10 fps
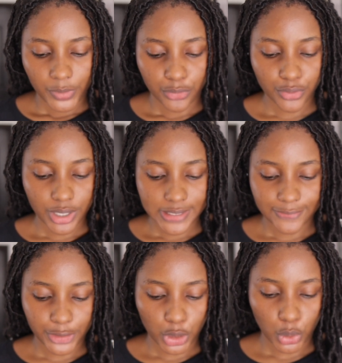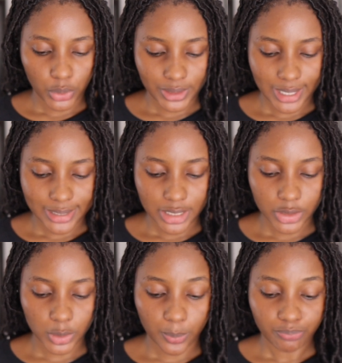Ruga's video that
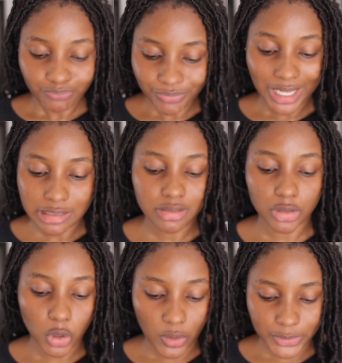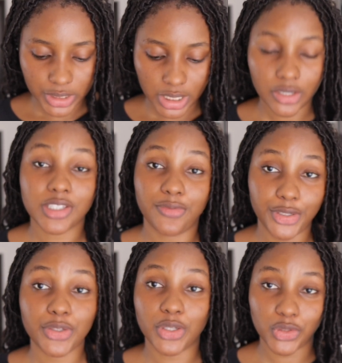needs to go up today because the
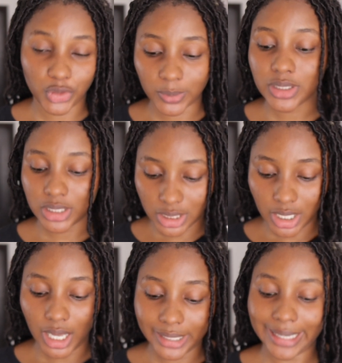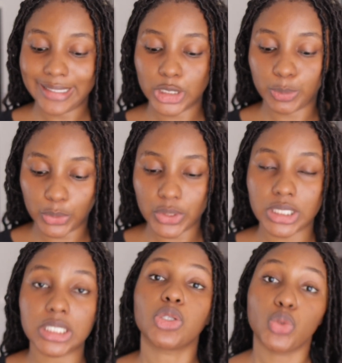video just drops today and I need to post
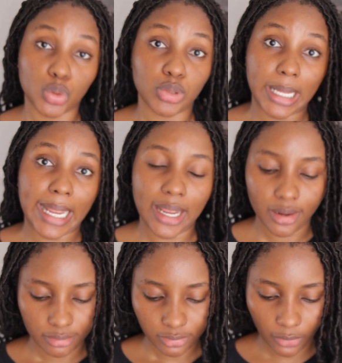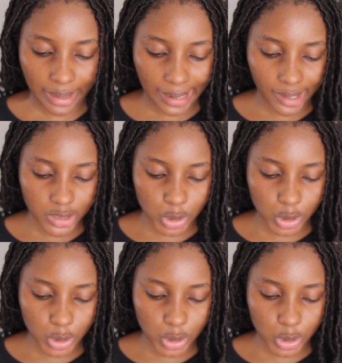it today, okay?